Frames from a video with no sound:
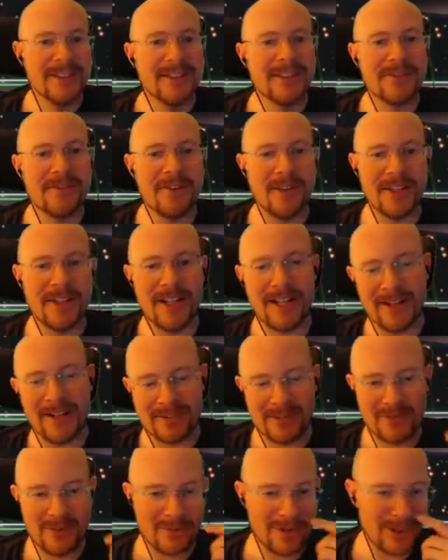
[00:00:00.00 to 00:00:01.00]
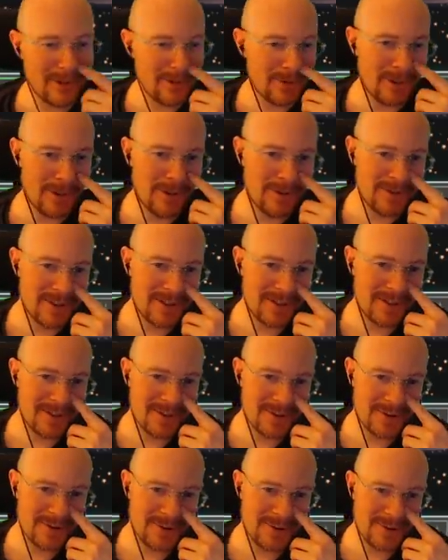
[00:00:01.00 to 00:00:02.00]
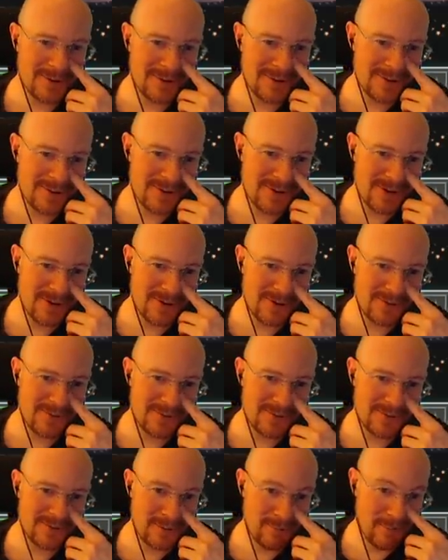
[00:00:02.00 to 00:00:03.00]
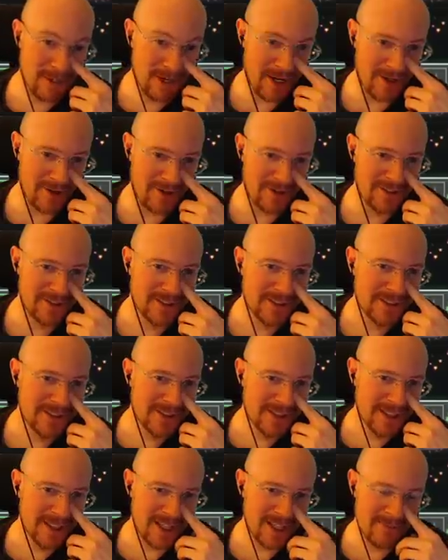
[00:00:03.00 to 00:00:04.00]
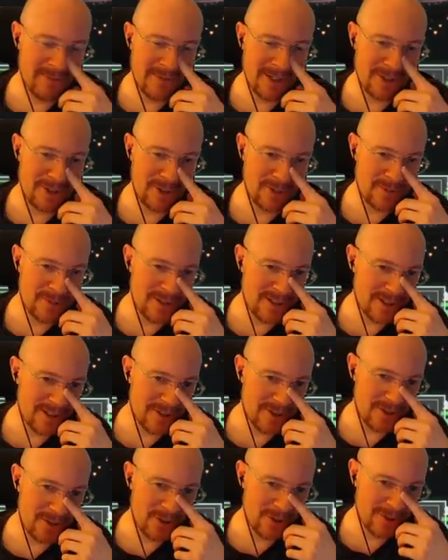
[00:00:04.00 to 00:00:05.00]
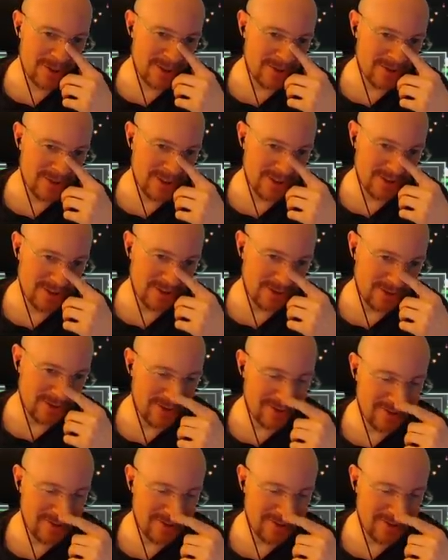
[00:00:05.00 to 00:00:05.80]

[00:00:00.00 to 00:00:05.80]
it's funny, I have to move my drones into drone repair and my humans into human heal.